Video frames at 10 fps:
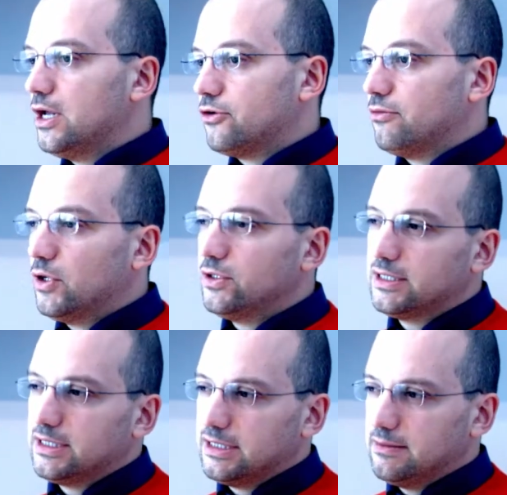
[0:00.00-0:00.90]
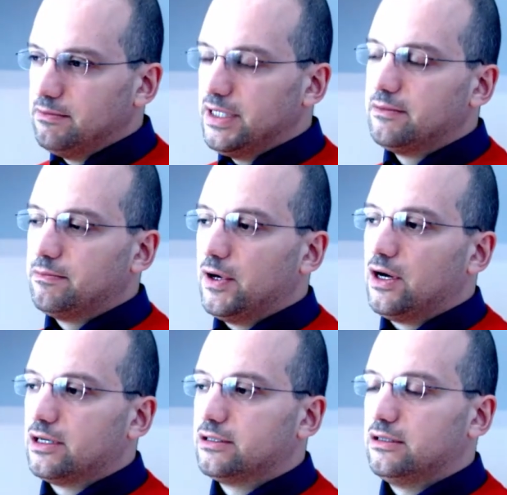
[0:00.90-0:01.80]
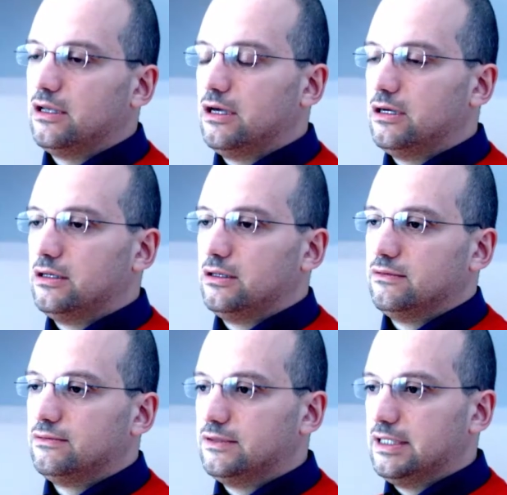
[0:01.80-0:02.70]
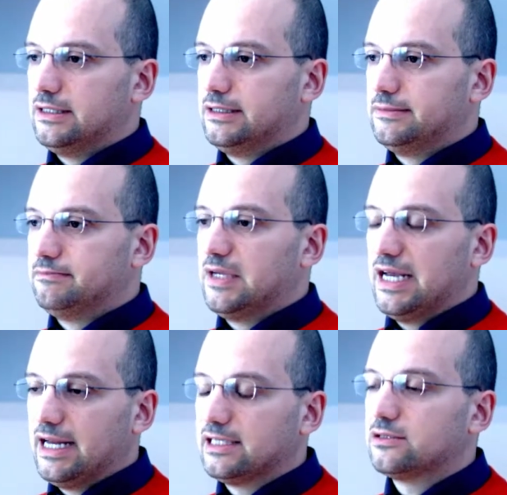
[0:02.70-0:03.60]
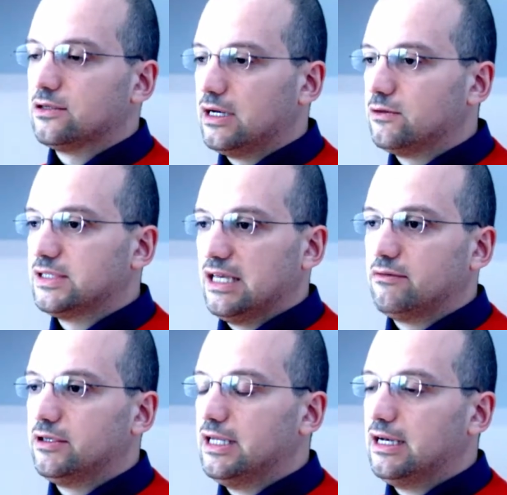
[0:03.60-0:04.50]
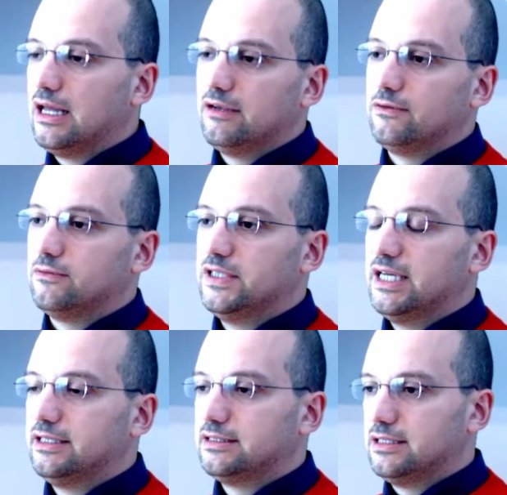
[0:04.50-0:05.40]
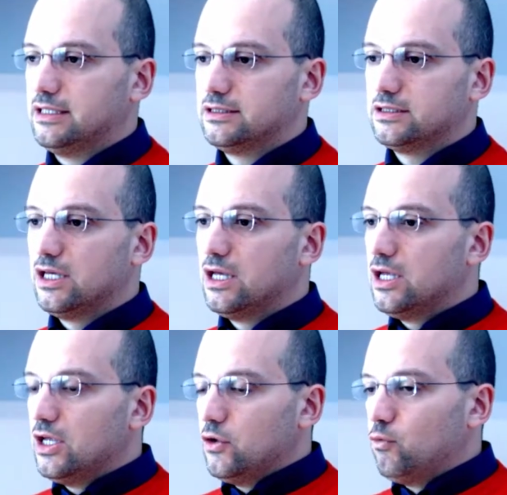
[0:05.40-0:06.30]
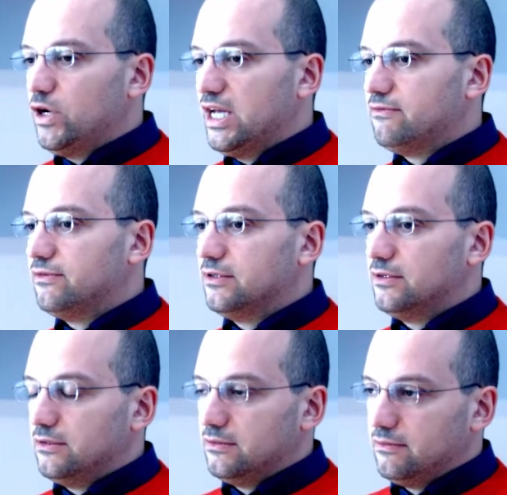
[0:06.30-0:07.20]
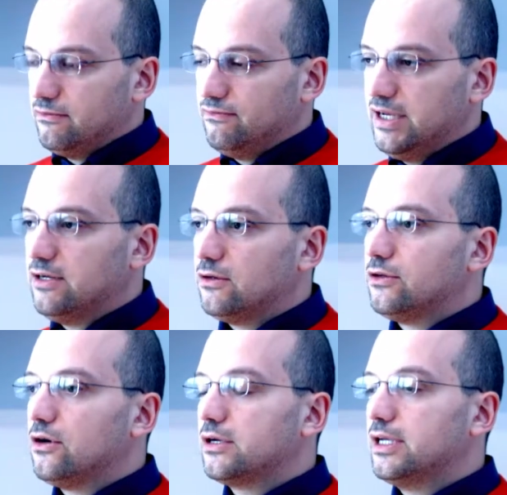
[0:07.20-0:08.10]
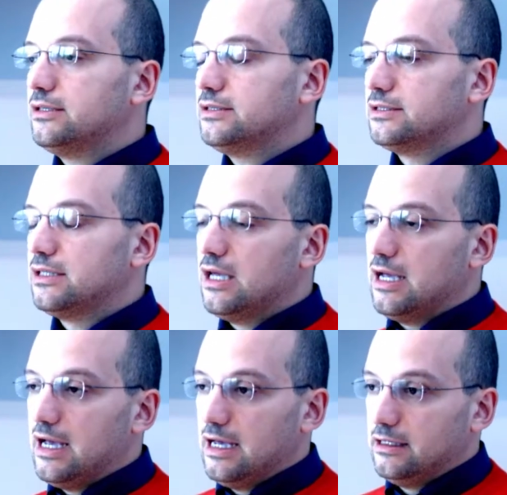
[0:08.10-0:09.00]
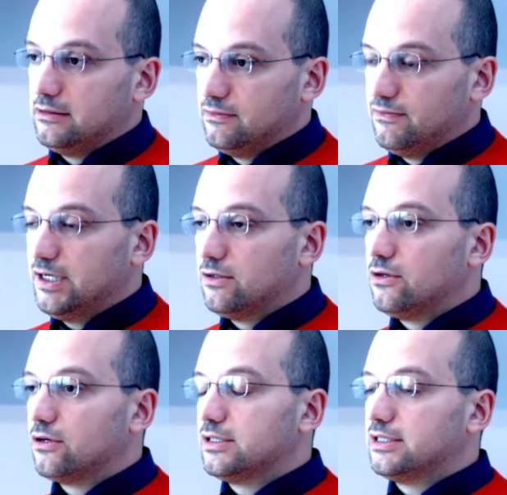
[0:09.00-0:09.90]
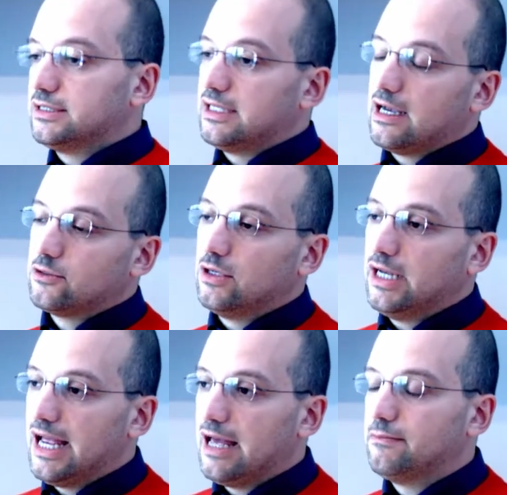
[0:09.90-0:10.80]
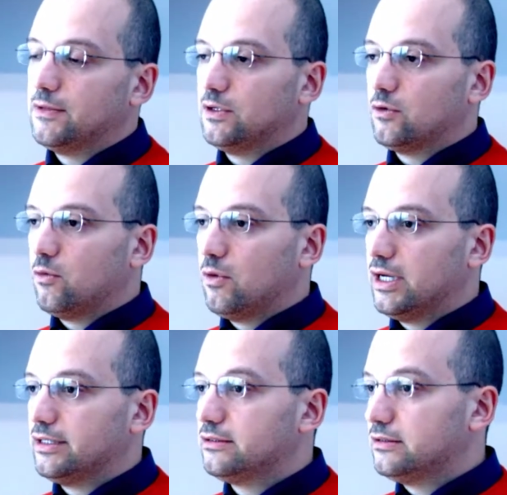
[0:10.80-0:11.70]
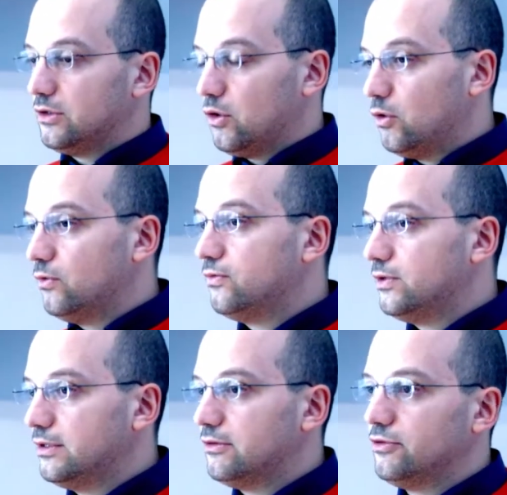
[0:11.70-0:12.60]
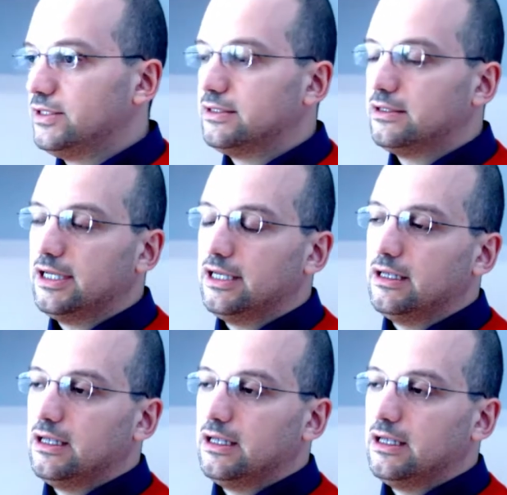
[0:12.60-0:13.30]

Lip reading: Robotics is a big part of an astronaut's everyday life on the ISS. We have vehicle dockings, and vehicle dockings actually happen quite often recently,